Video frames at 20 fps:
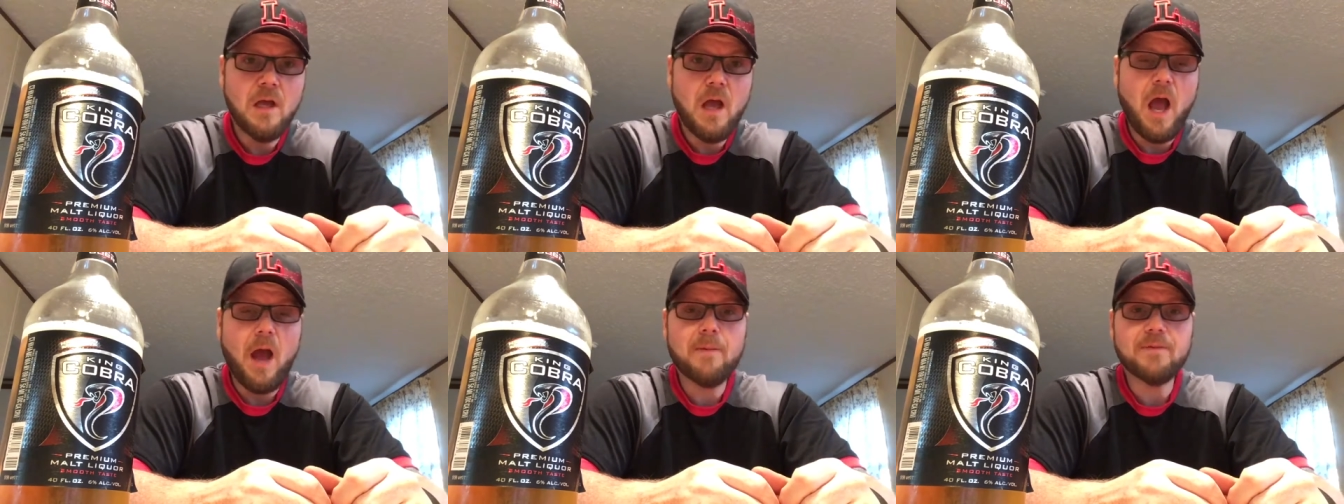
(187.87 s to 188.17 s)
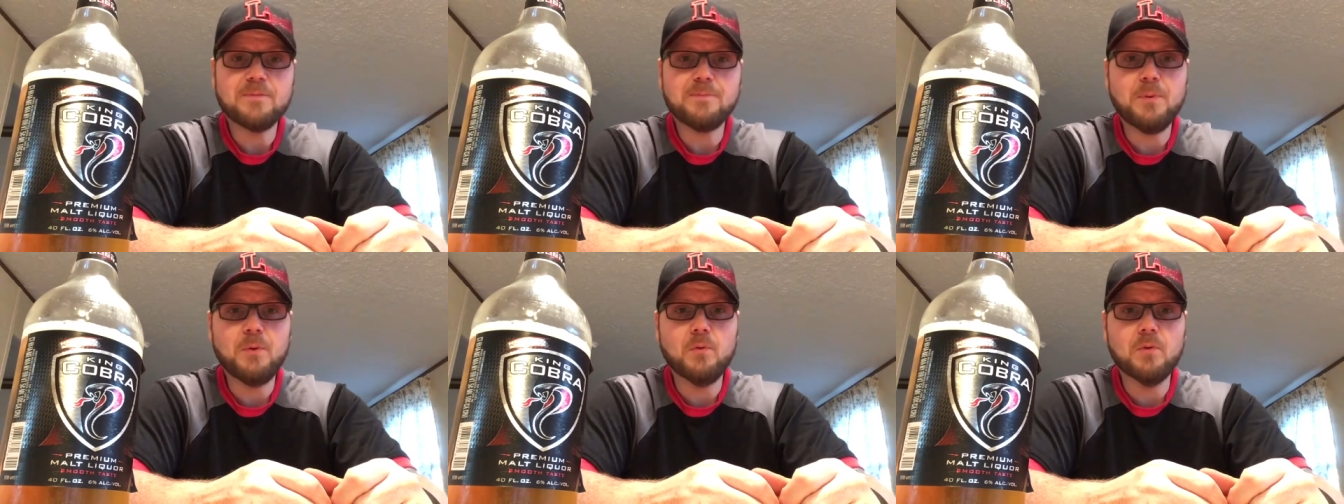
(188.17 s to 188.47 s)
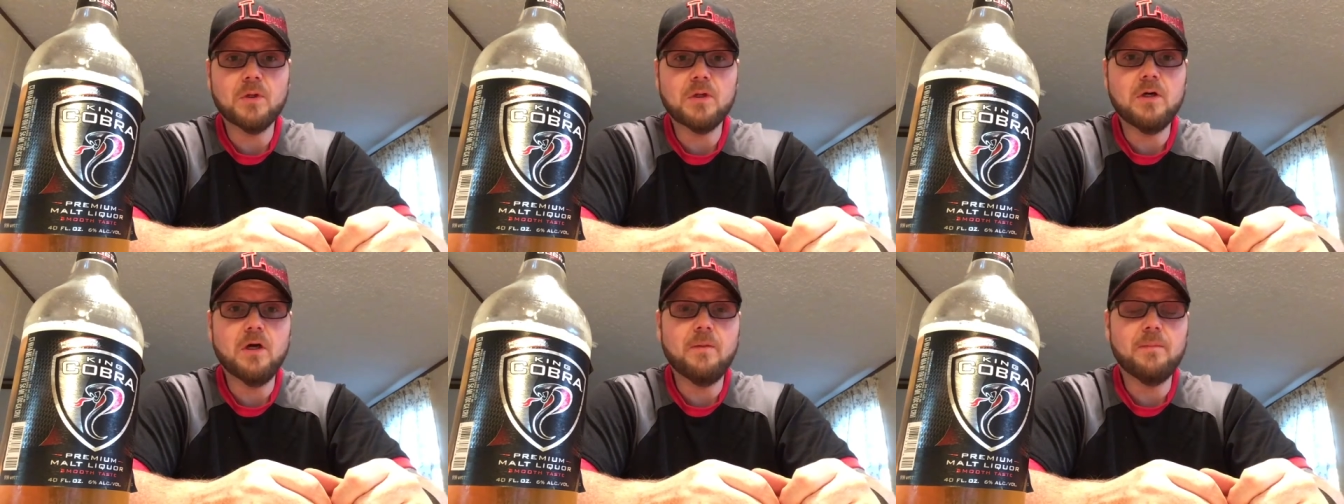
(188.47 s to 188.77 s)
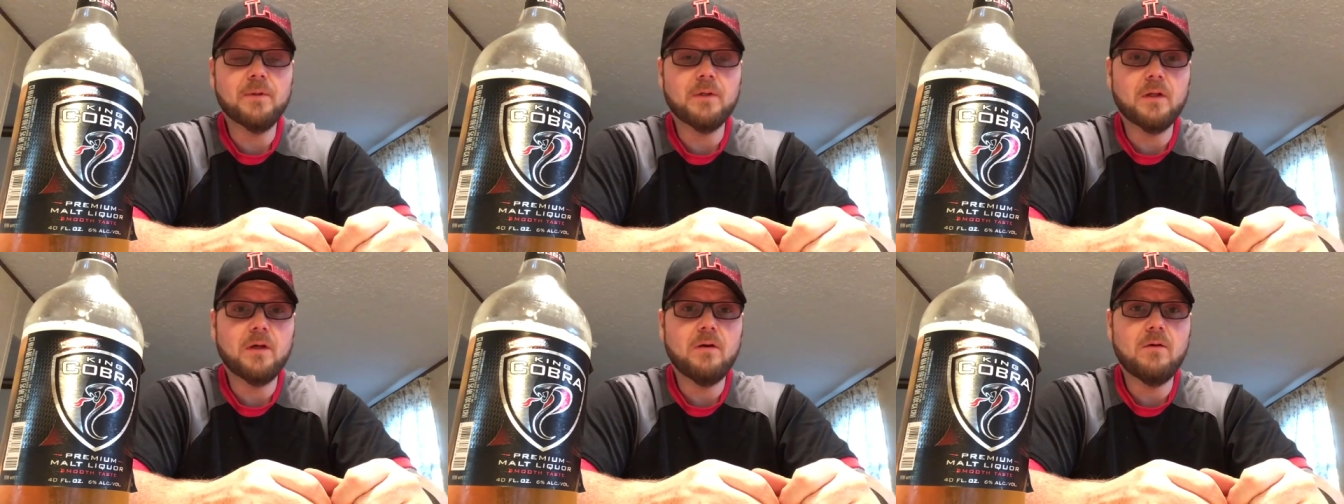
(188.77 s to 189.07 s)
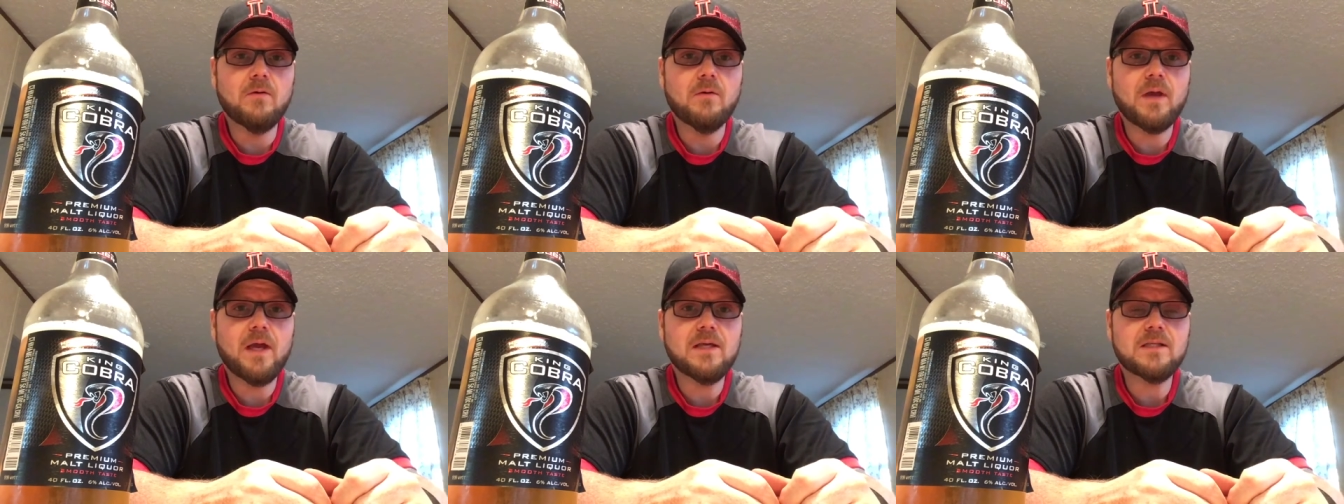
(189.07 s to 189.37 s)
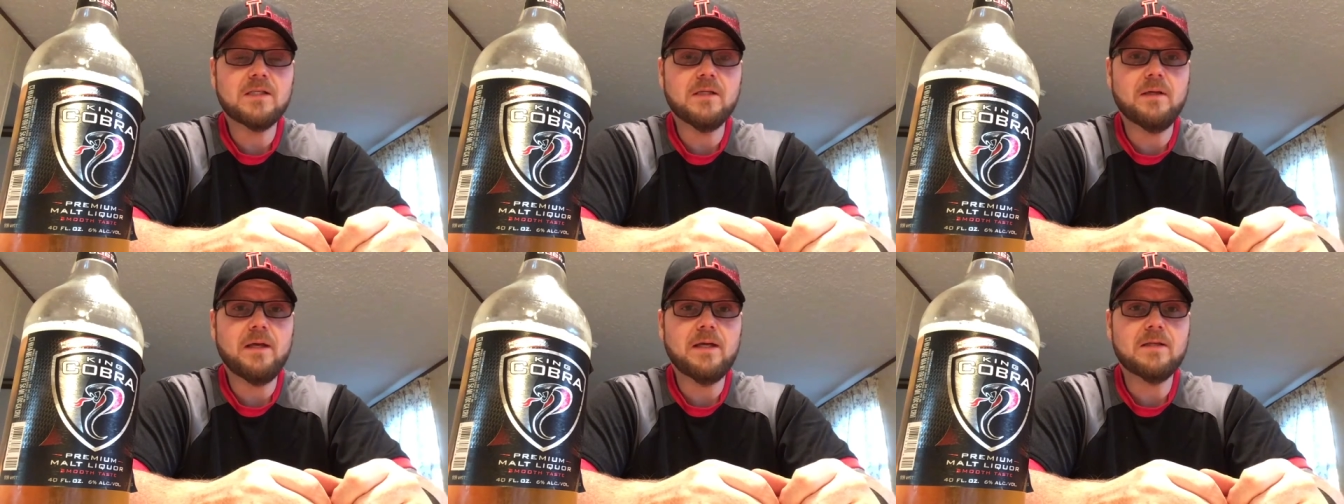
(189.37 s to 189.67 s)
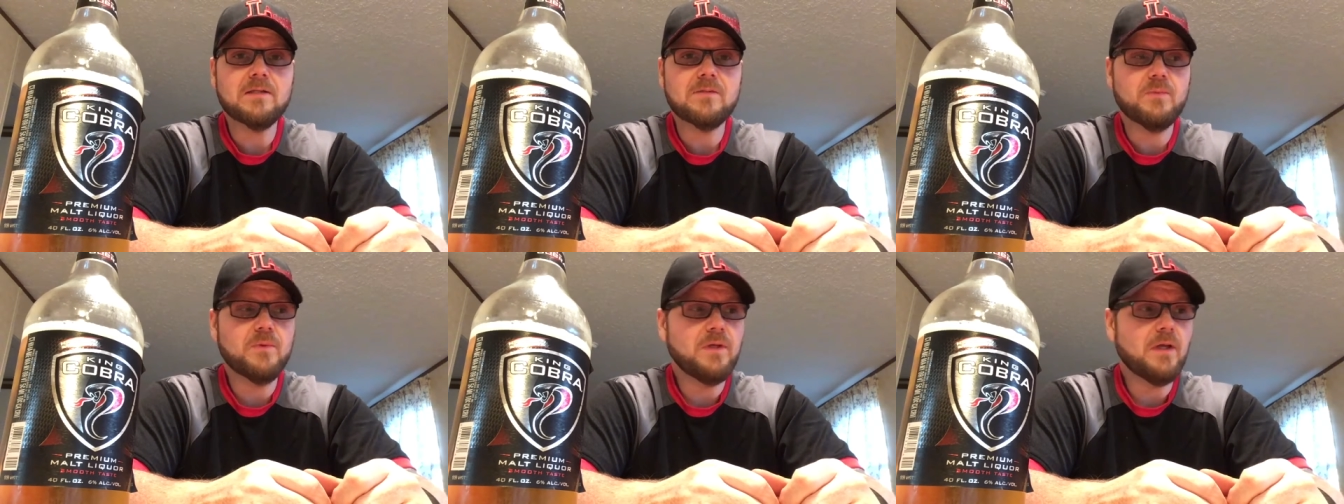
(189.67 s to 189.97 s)
I was pulling a come along as it,
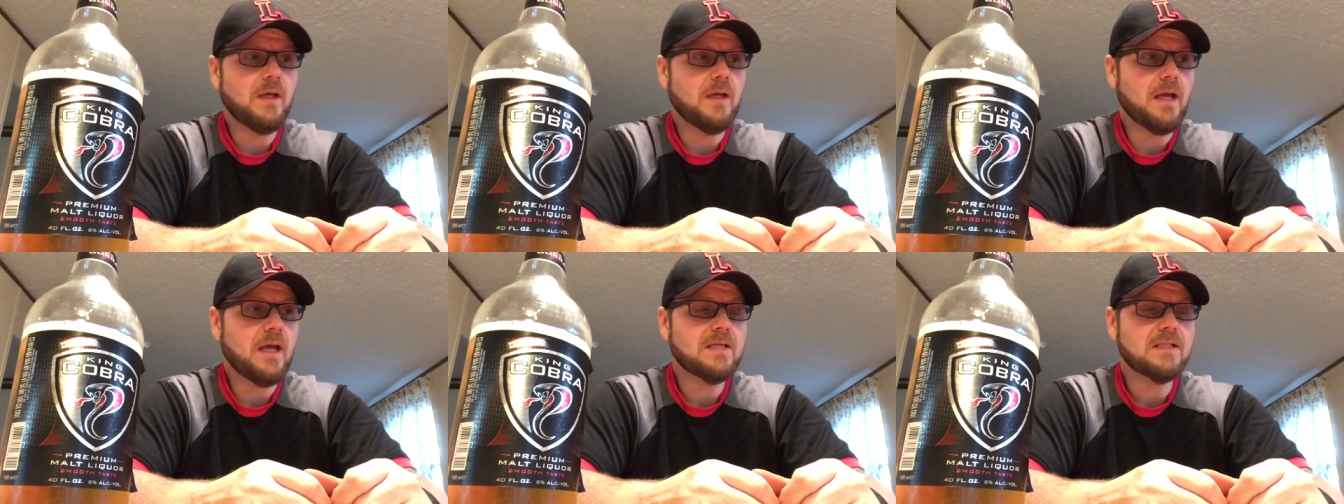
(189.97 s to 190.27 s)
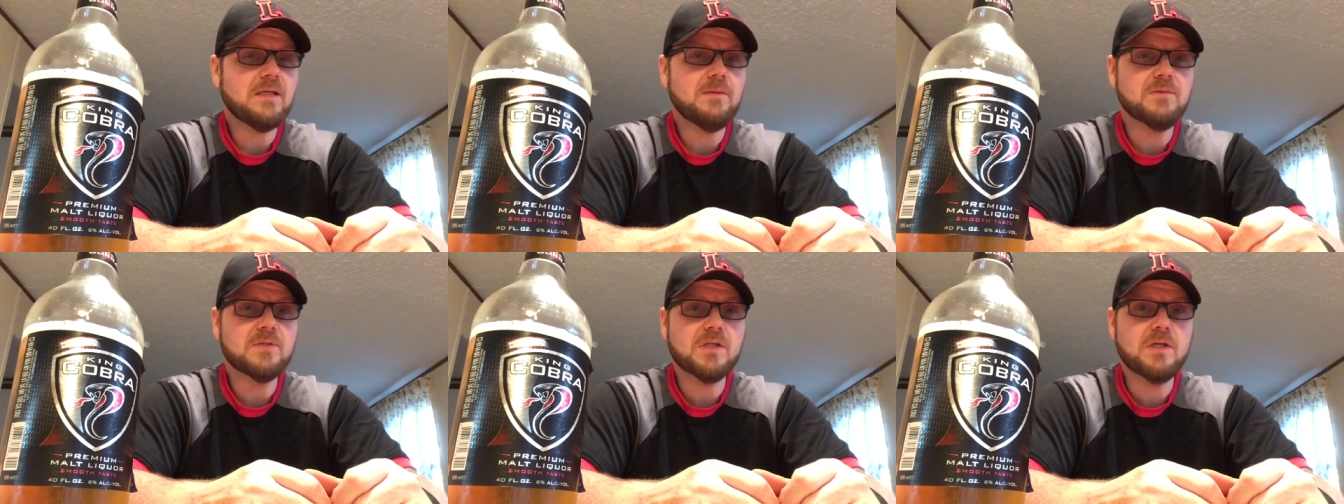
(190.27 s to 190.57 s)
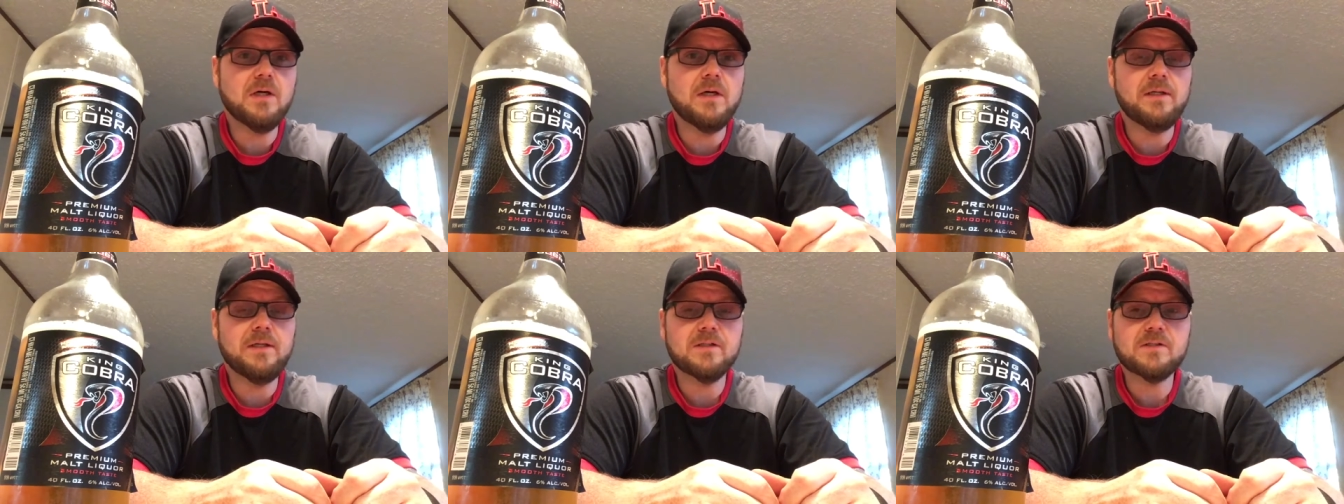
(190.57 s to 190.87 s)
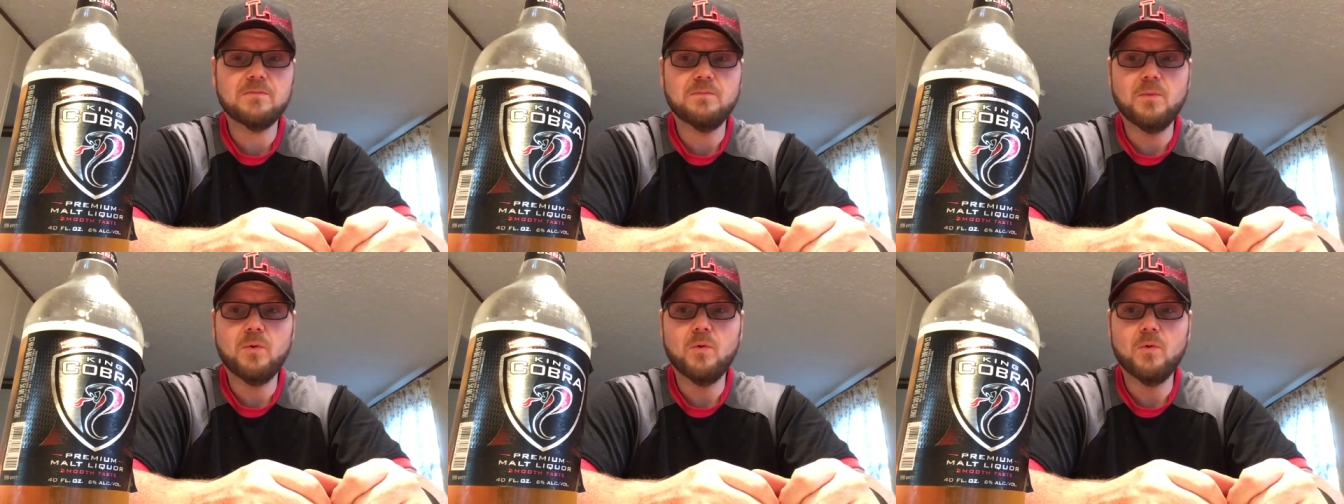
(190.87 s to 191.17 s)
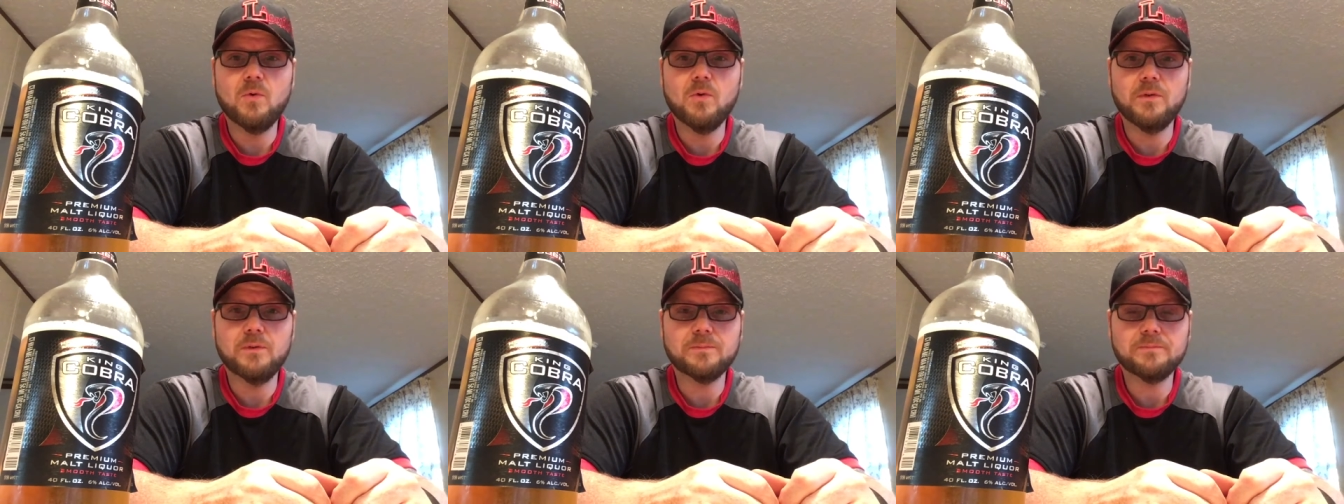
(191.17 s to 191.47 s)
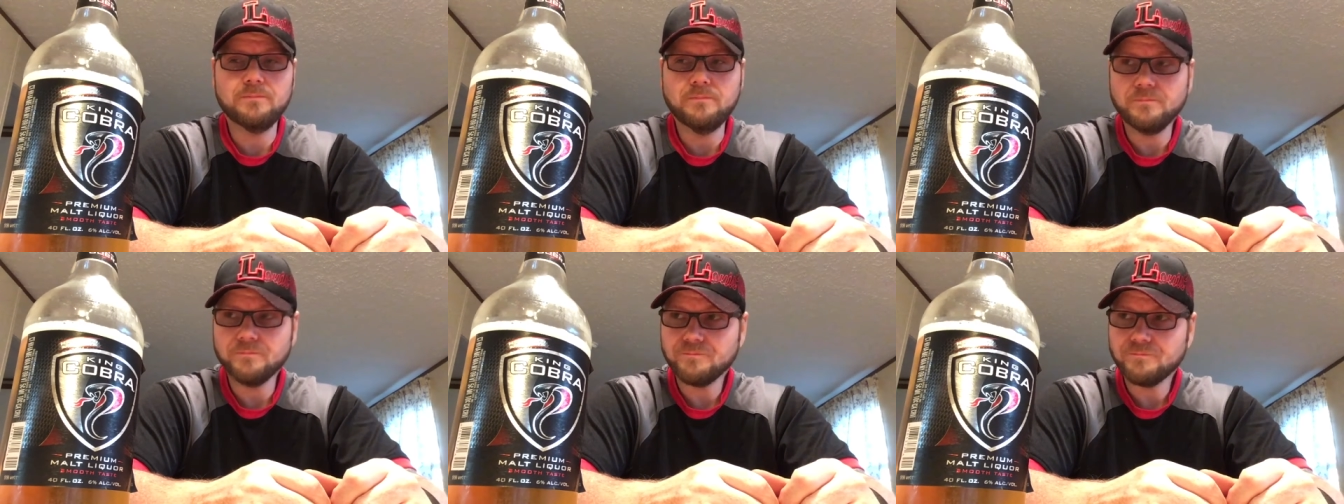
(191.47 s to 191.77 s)
as we as he was cutting it some more and